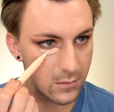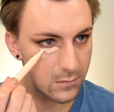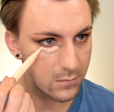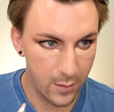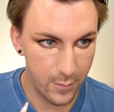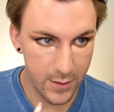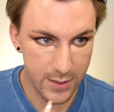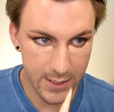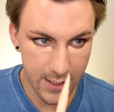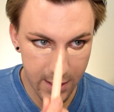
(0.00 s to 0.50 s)

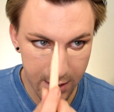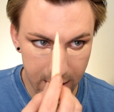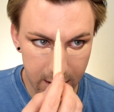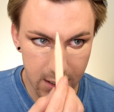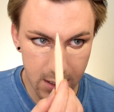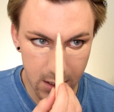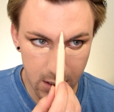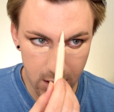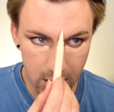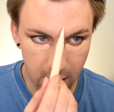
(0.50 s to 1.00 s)
I'm gonna take a
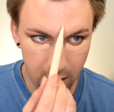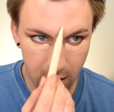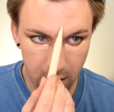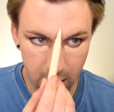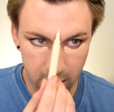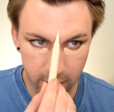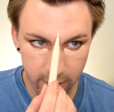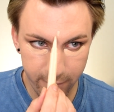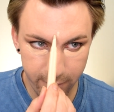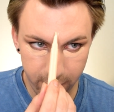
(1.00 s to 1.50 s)
little
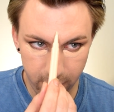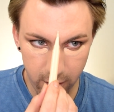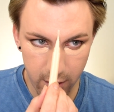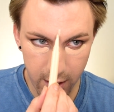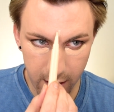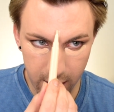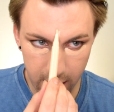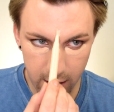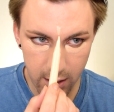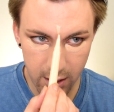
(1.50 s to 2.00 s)
on the
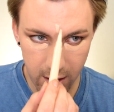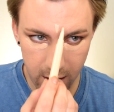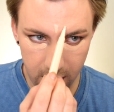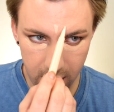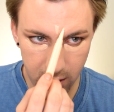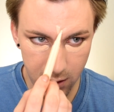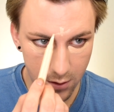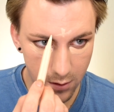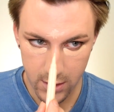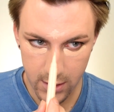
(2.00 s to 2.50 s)

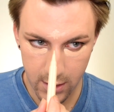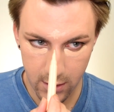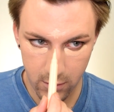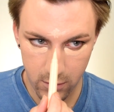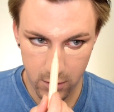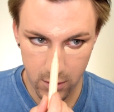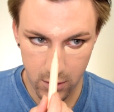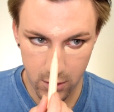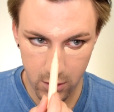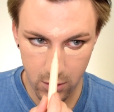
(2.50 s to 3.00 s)
forehead,
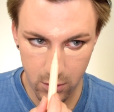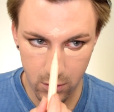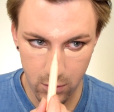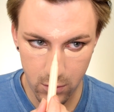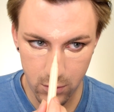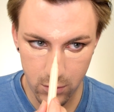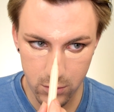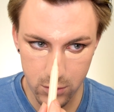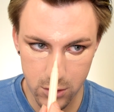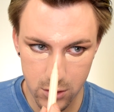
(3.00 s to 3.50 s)
down the
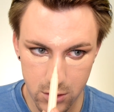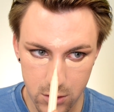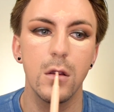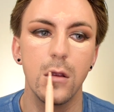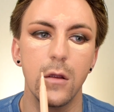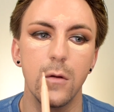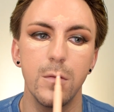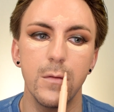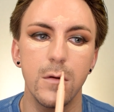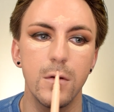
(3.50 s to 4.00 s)
nose,
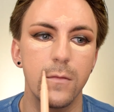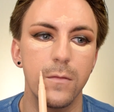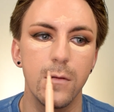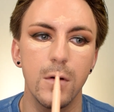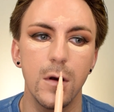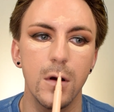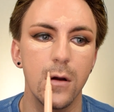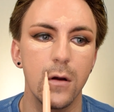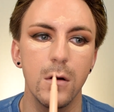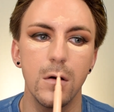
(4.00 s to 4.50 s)
cupid's
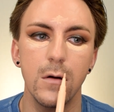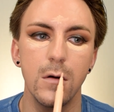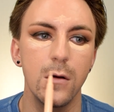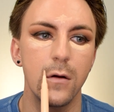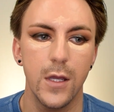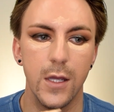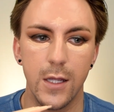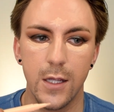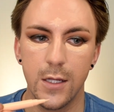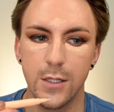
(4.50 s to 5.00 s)
bow,
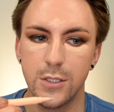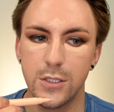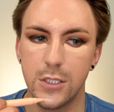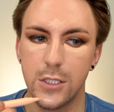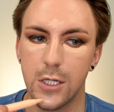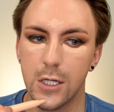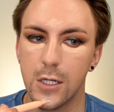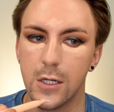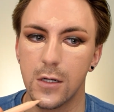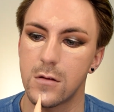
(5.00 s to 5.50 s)
and
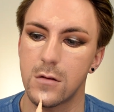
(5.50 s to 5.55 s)
chin.